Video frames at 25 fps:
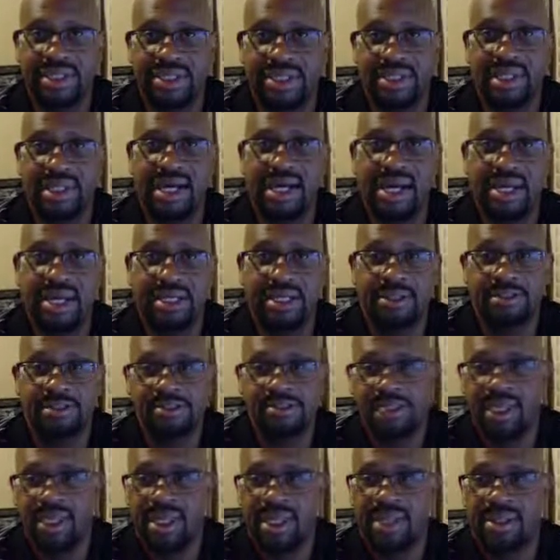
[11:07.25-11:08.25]
than not,
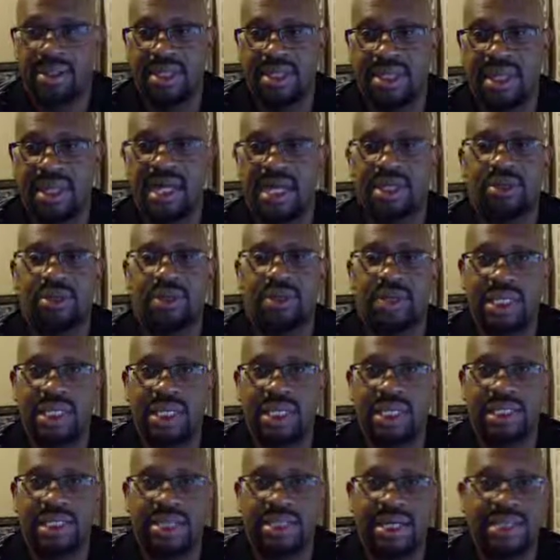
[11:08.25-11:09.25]
then I go
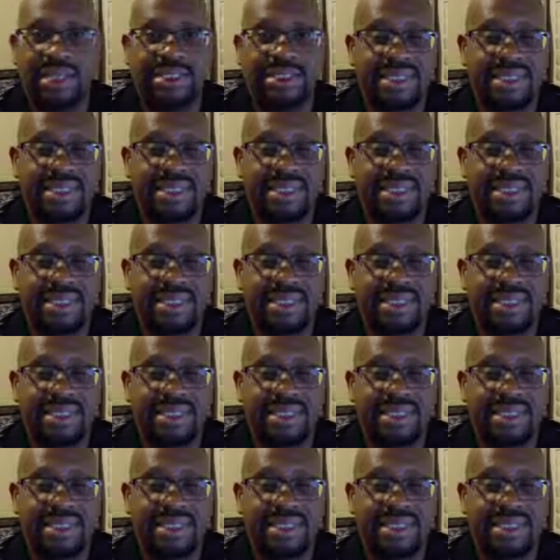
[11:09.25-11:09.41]
ahead and I